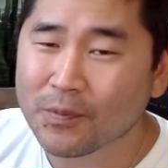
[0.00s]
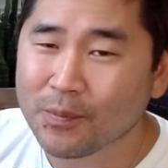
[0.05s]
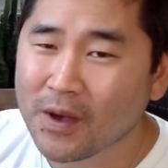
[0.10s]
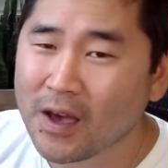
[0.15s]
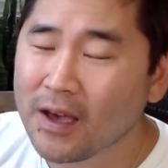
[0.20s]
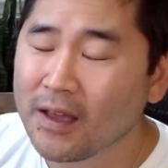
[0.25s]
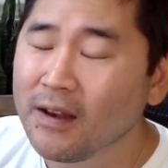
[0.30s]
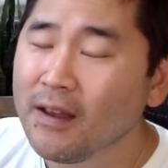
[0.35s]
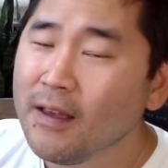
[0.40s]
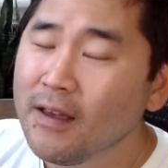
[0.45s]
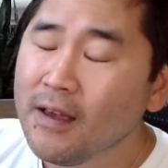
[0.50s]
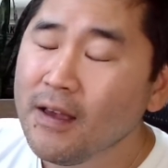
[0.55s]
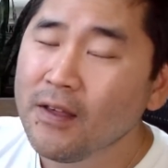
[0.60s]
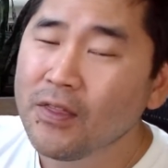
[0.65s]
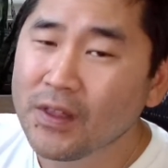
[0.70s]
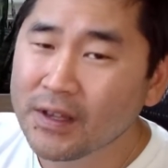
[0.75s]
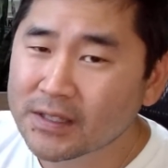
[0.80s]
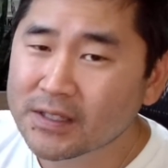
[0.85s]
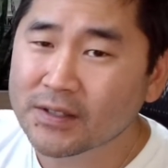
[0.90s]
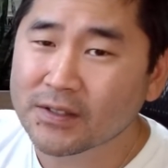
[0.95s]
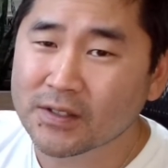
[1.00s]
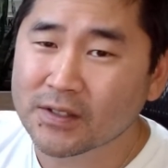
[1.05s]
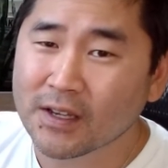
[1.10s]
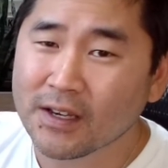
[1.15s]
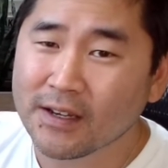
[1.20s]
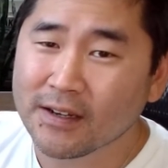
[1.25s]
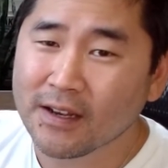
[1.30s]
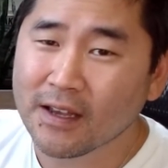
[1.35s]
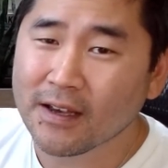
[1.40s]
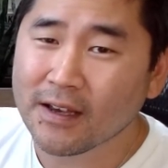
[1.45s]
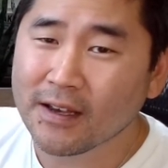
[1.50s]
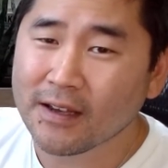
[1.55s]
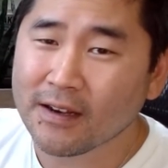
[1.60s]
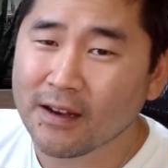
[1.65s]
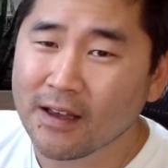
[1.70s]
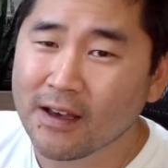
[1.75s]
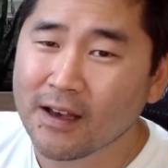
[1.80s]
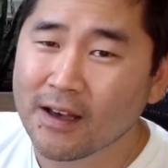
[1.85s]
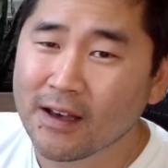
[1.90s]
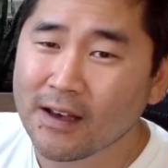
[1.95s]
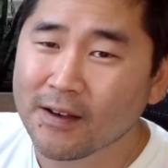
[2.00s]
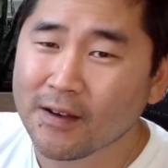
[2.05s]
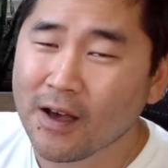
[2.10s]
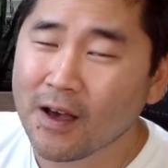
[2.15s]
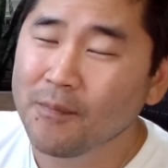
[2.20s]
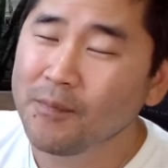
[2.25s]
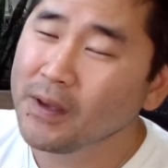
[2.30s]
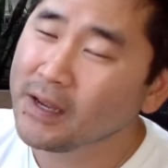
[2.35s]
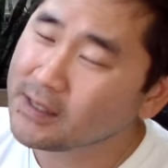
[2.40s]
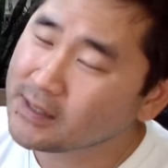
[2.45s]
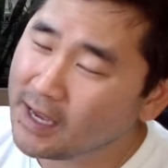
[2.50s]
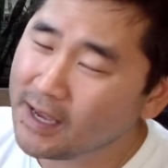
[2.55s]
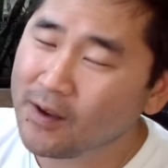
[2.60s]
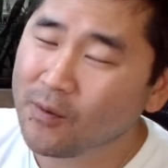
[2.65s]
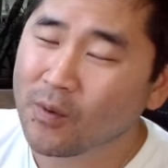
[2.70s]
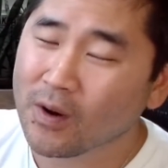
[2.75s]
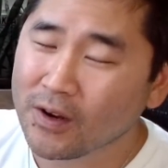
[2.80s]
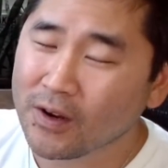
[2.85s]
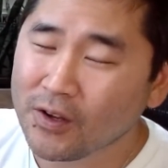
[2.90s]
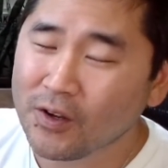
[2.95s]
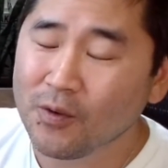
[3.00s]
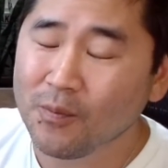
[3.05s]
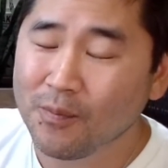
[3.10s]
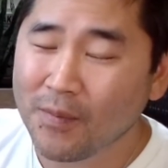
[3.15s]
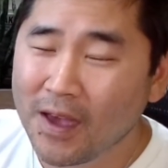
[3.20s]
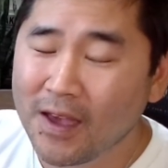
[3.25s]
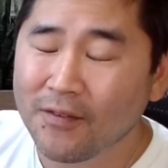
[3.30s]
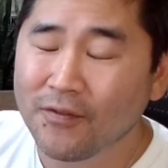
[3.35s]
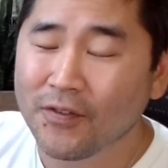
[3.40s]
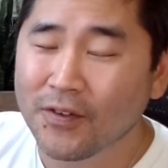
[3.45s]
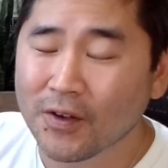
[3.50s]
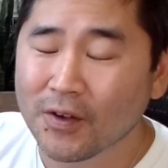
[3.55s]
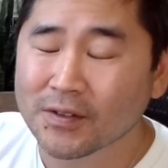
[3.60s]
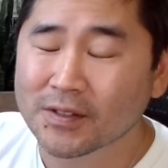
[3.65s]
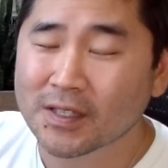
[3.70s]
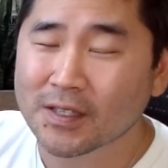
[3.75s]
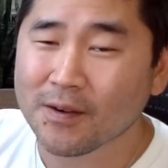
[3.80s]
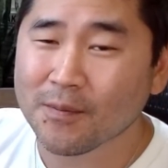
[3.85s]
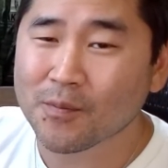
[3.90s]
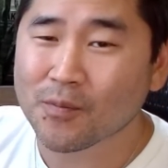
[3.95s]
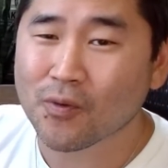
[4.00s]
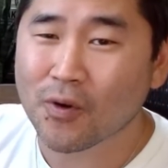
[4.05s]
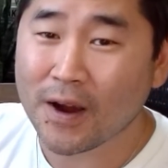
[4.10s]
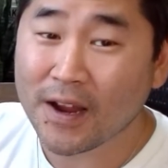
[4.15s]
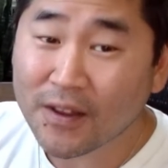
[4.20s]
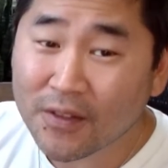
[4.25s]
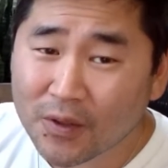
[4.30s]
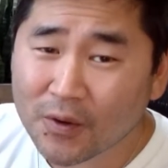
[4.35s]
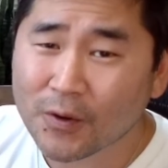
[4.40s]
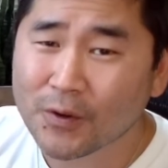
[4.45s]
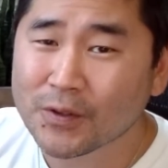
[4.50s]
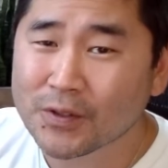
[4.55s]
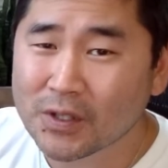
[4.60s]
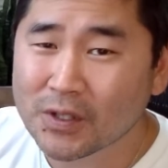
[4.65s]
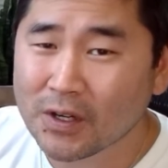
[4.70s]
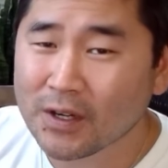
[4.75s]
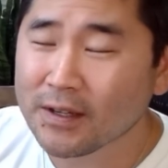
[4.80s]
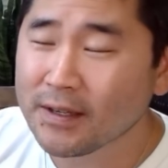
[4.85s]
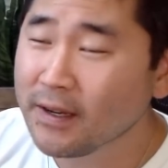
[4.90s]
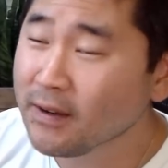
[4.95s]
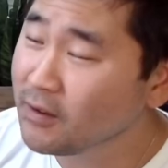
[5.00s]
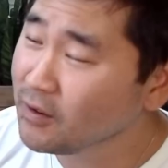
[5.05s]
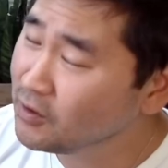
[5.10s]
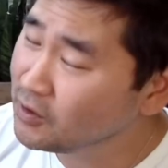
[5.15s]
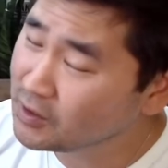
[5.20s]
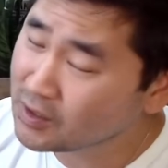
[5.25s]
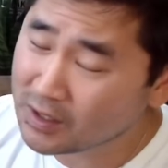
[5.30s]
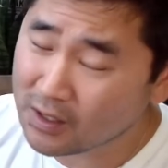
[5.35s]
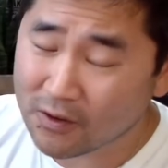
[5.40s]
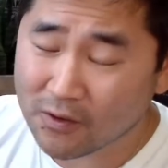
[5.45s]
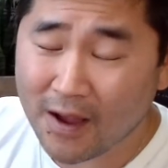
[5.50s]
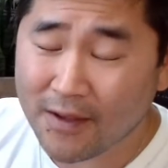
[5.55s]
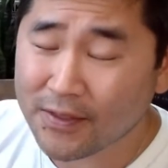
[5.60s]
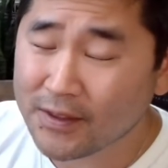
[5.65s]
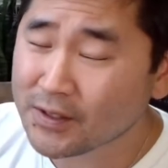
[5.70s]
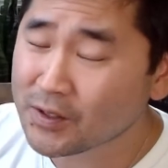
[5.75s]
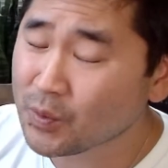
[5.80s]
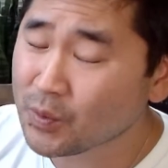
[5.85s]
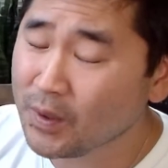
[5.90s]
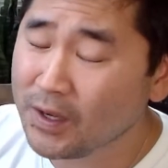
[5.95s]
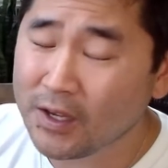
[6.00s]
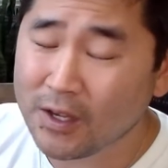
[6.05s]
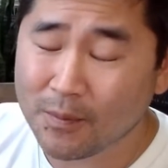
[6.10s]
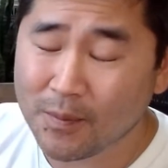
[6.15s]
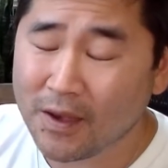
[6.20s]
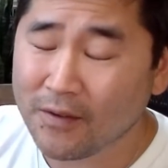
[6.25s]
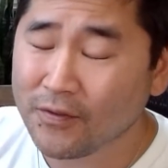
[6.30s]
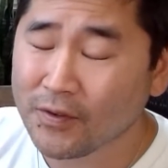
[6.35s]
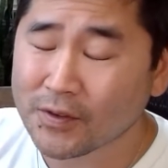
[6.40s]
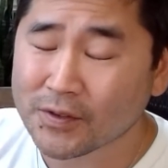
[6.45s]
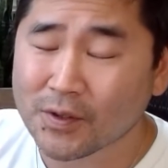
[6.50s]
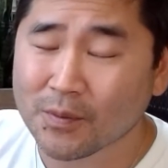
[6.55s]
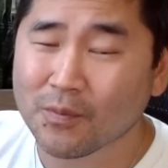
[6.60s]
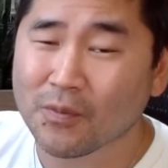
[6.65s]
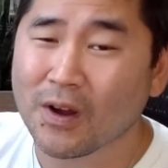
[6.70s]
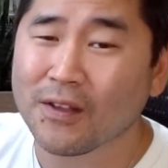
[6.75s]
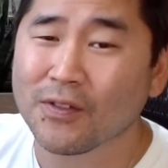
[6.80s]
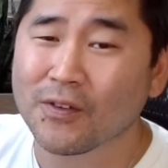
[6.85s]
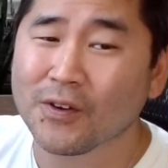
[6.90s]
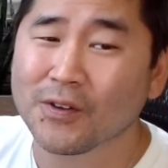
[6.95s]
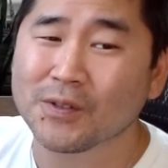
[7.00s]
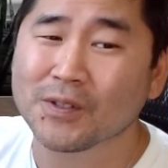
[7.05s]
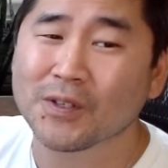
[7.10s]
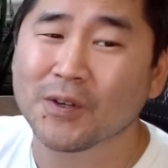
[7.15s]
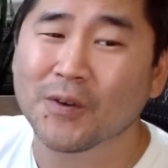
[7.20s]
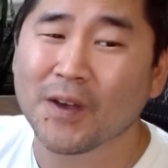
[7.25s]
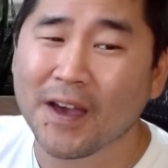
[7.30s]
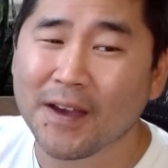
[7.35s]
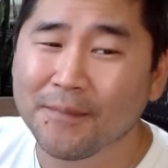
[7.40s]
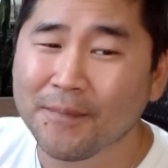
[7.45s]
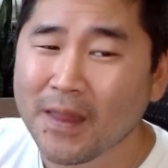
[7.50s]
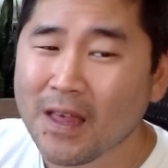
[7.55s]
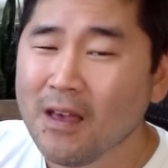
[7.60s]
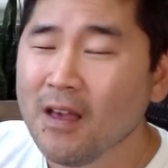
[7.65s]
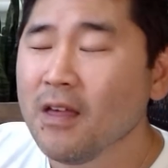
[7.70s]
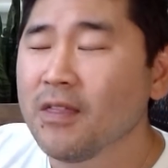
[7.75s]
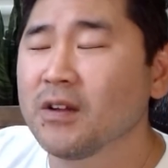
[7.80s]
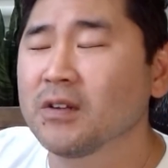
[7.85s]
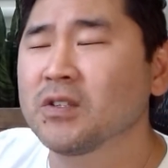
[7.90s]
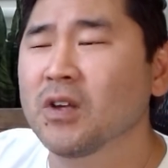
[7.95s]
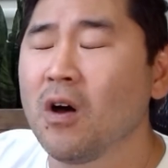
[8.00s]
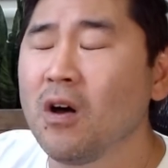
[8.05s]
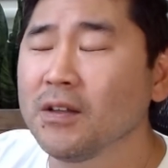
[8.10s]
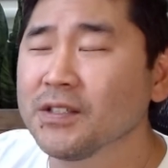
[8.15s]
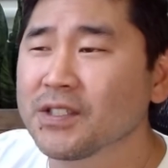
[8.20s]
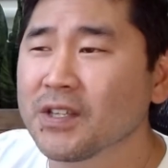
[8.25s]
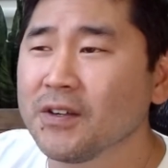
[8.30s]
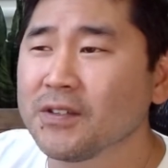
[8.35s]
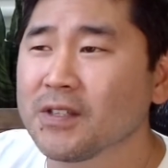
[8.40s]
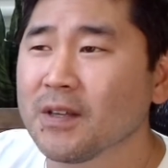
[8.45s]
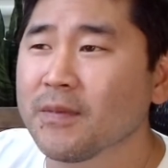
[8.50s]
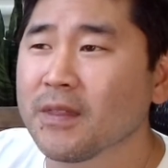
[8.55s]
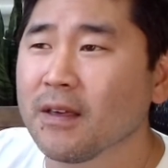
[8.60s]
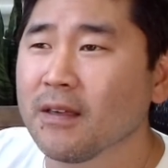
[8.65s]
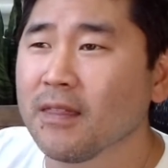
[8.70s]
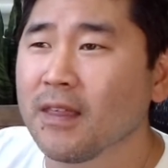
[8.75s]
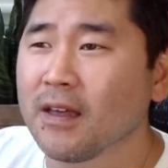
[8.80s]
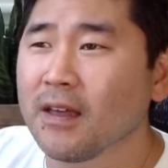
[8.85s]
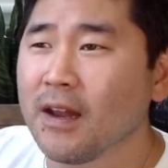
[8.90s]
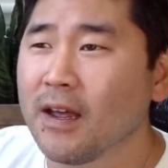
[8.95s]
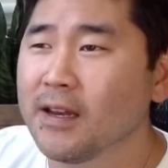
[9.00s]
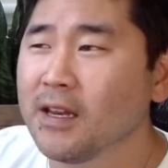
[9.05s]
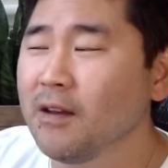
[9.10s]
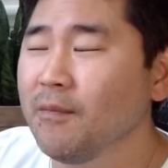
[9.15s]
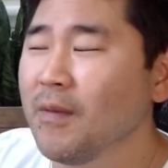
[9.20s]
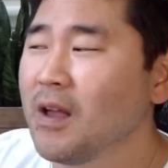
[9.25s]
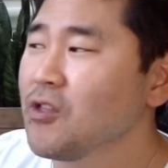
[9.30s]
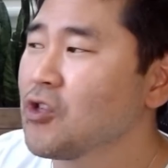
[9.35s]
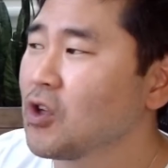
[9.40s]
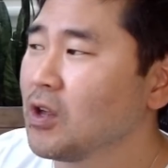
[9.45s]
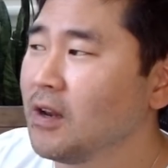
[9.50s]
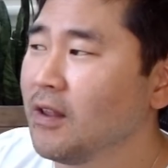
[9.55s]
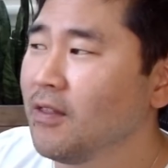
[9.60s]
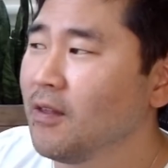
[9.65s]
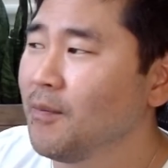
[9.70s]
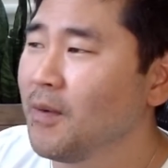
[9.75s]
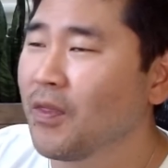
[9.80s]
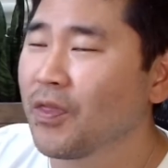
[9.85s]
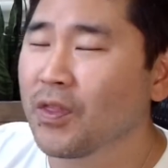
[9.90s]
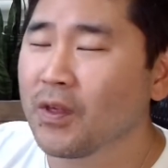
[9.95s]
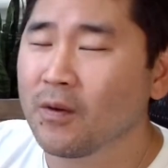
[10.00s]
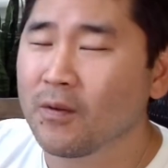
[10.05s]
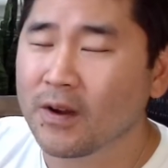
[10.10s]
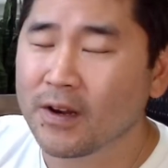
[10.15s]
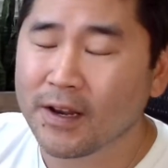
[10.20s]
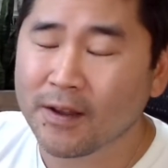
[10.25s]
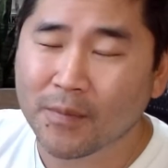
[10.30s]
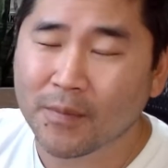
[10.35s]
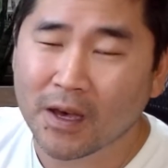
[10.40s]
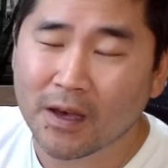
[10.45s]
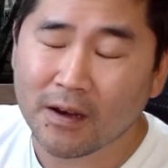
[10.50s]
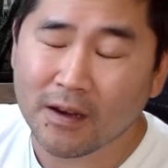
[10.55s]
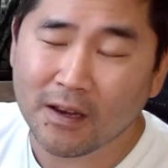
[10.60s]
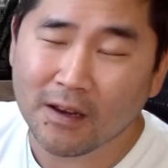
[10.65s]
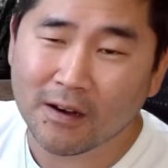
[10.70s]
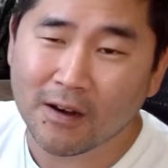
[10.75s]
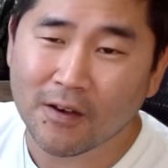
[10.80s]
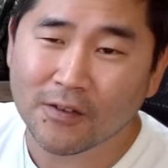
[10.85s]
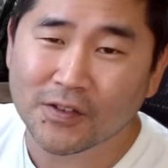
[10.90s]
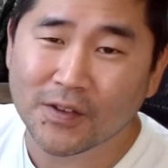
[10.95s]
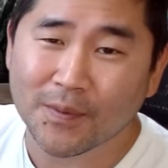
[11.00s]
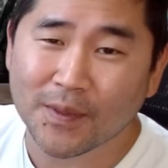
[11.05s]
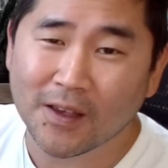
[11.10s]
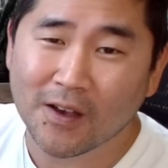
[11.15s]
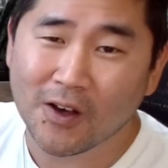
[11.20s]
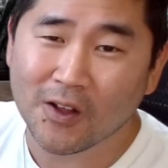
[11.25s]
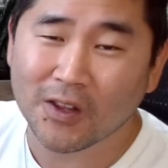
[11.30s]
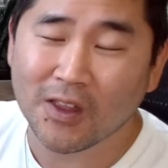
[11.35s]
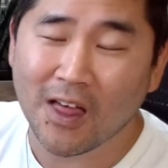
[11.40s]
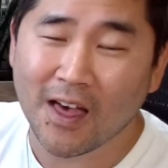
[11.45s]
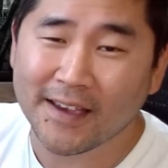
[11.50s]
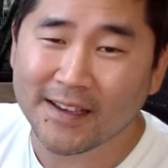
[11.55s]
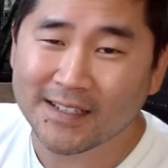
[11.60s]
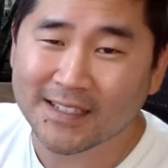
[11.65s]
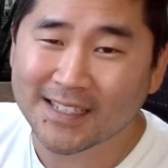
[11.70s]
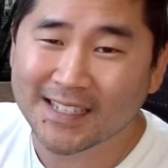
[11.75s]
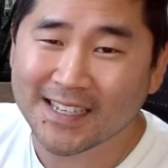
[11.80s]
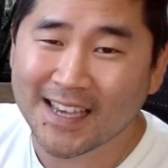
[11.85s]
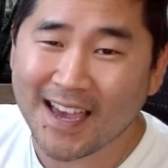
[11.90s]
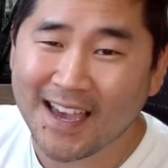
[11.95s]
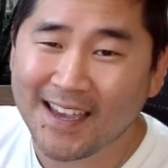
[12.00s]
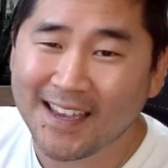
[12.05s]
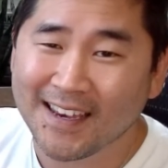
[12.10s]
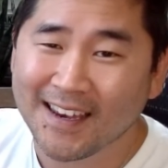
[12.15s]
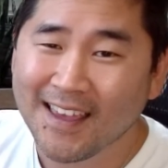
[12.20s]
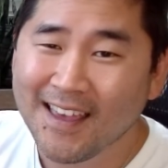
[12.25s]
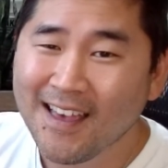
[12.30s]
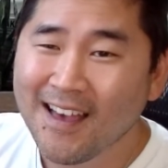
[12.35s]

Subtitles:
But this is a big day where you may feel some breakthroughs. Just around this week, you may feel some breakthroughs. Okay, there's also something that I didn't mention in the monthly reading, but something called Lionsgate.